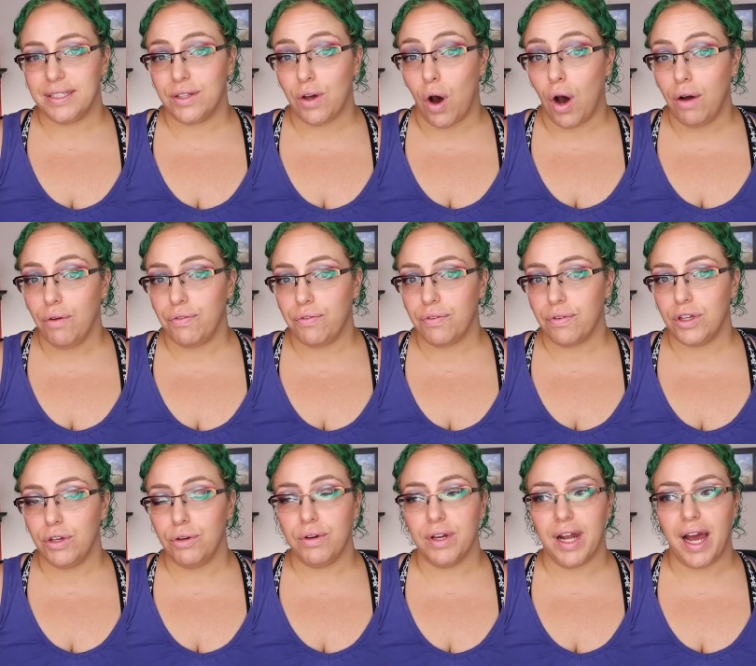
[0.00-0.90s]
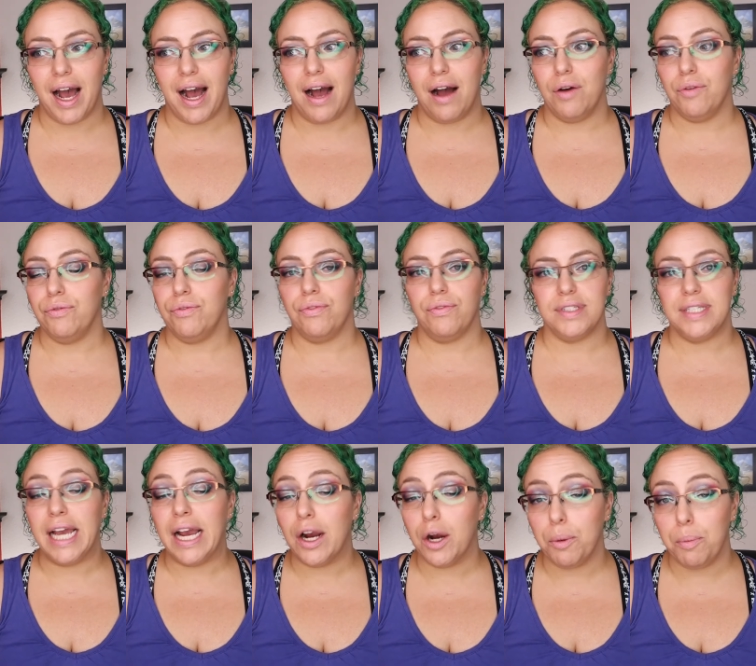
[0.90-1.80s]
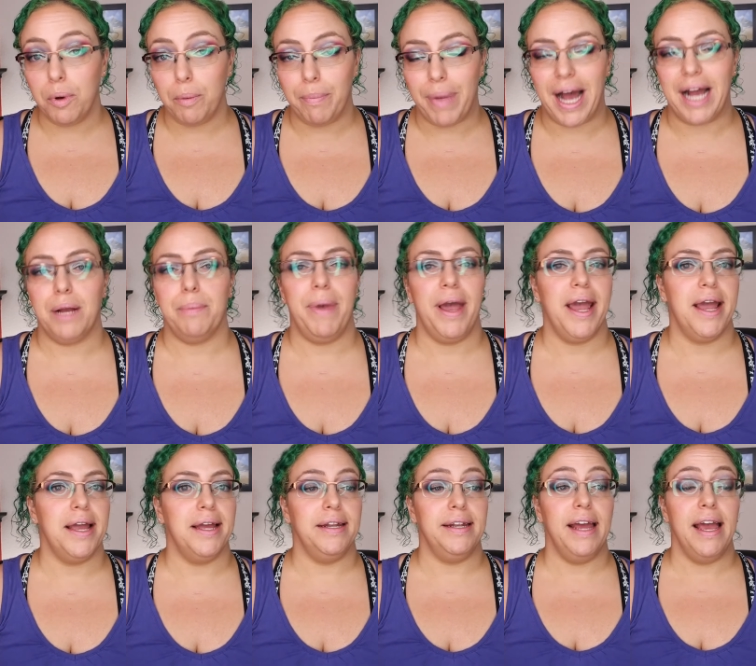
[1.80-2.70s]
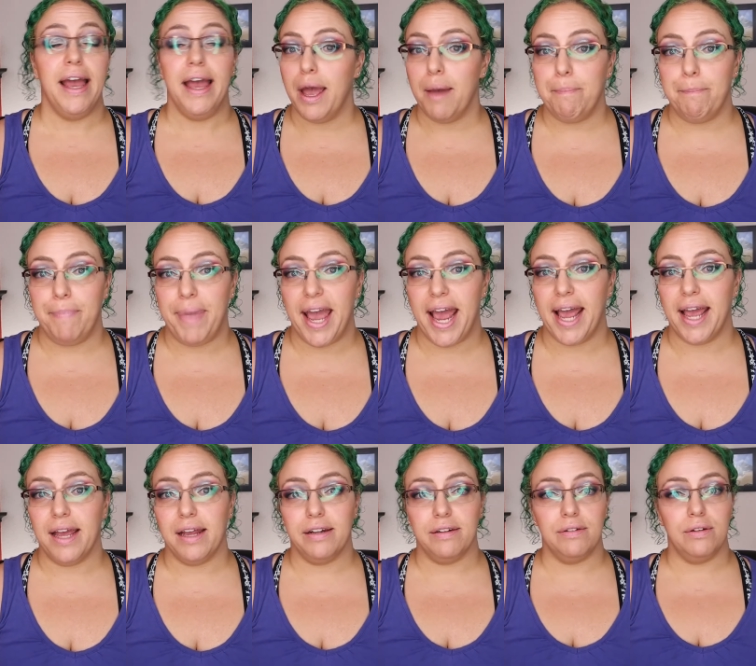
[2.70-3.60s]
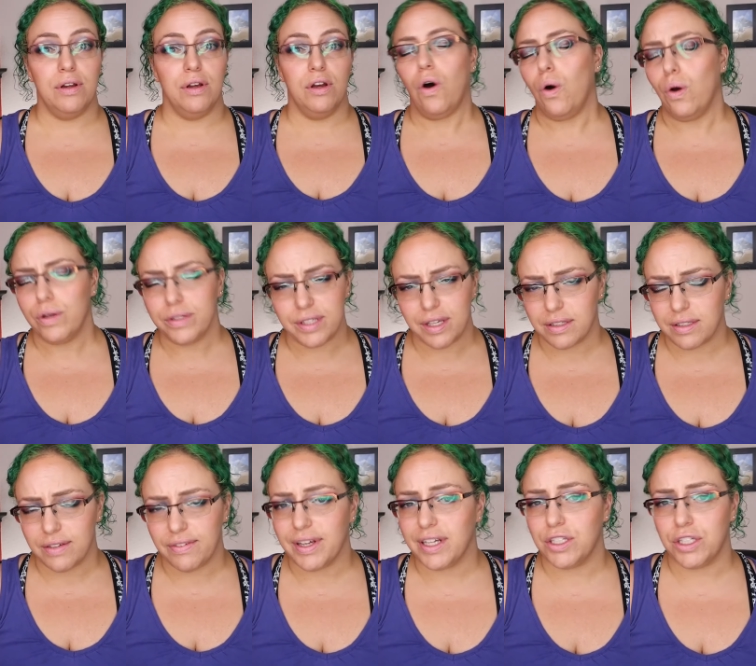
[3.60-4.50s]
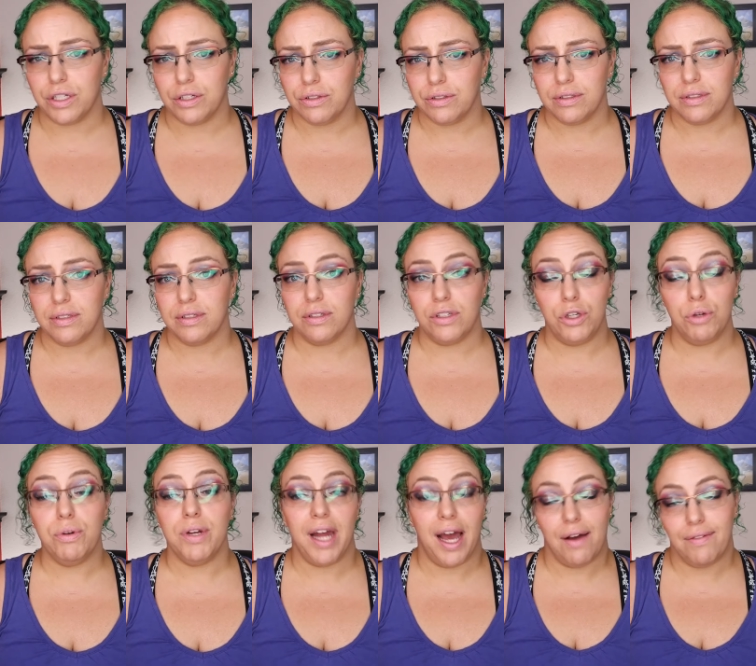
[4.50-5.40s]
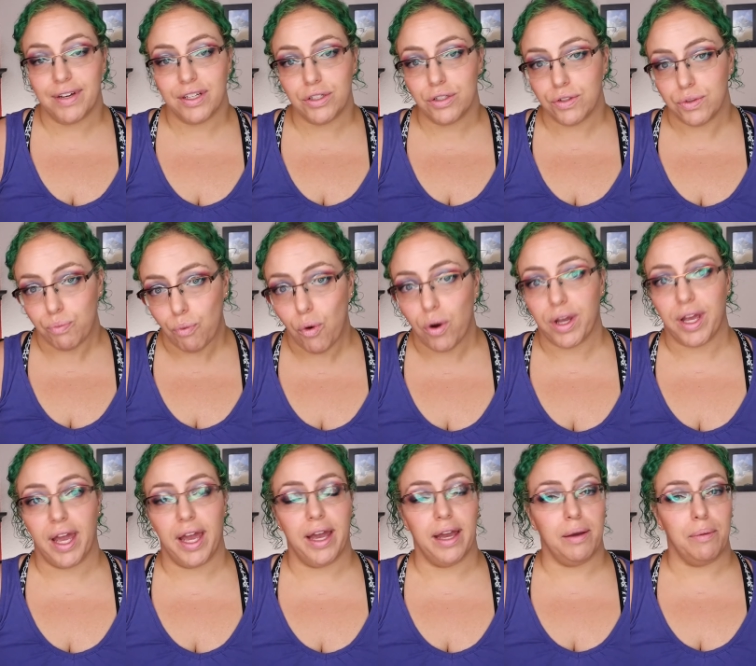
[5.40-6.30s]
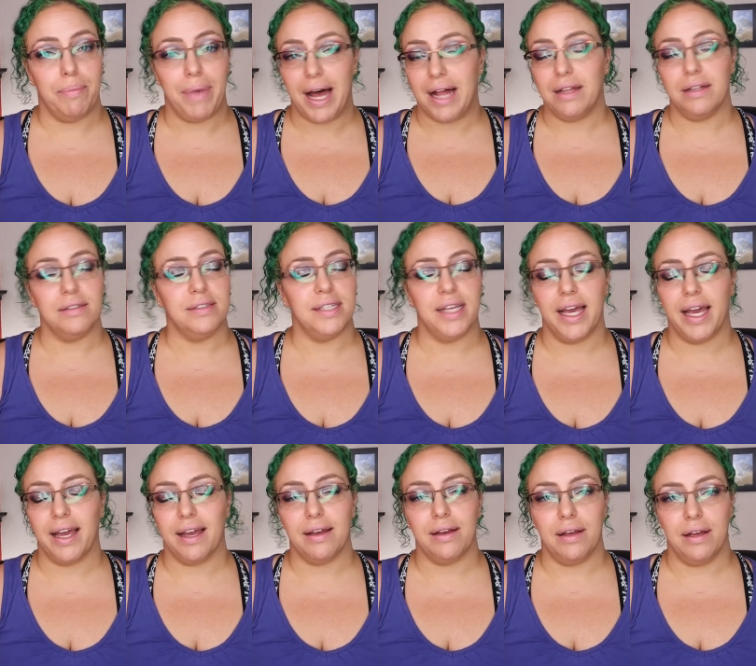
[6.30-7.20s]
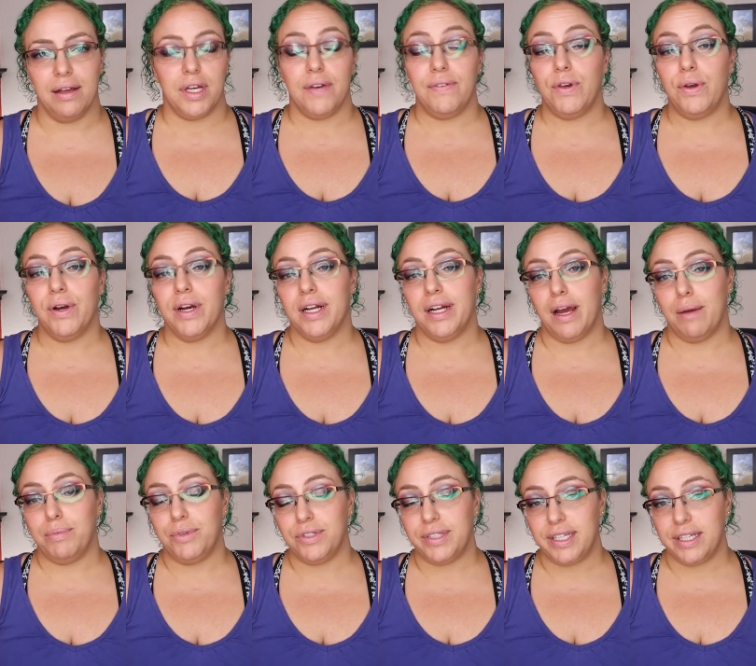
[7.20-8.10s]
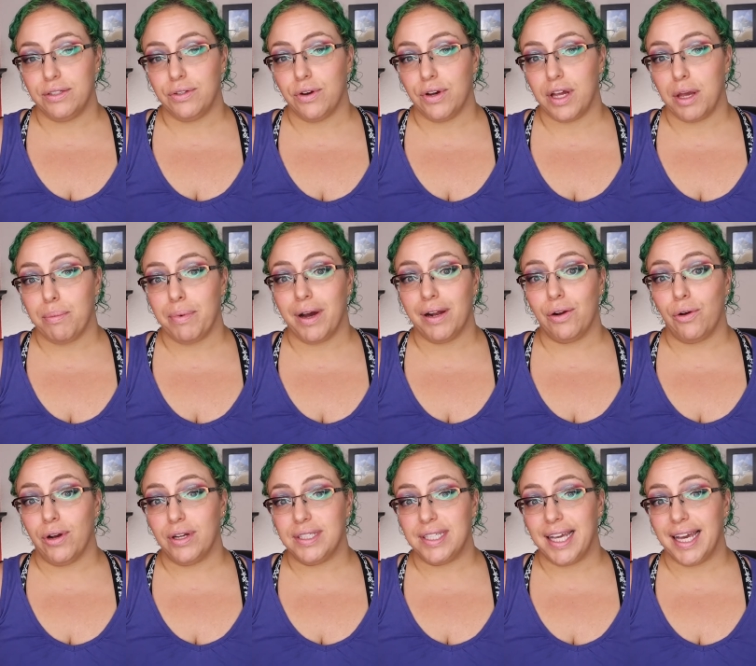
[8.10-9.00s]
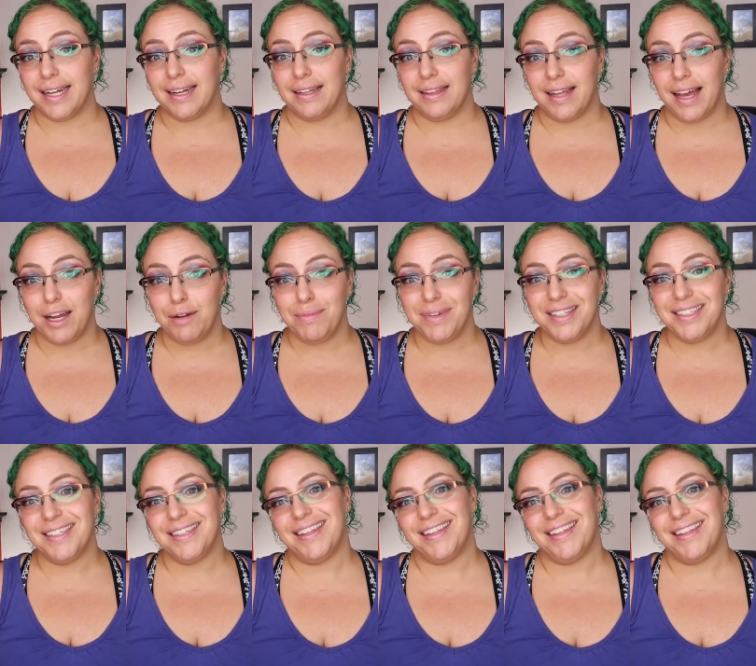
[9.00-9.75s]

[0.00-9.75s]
is off, you could have terrible back pain, hip pain, all sorts of issues. You could have issues walking, balancing. If you hear an amputee talking about going to get an alignment,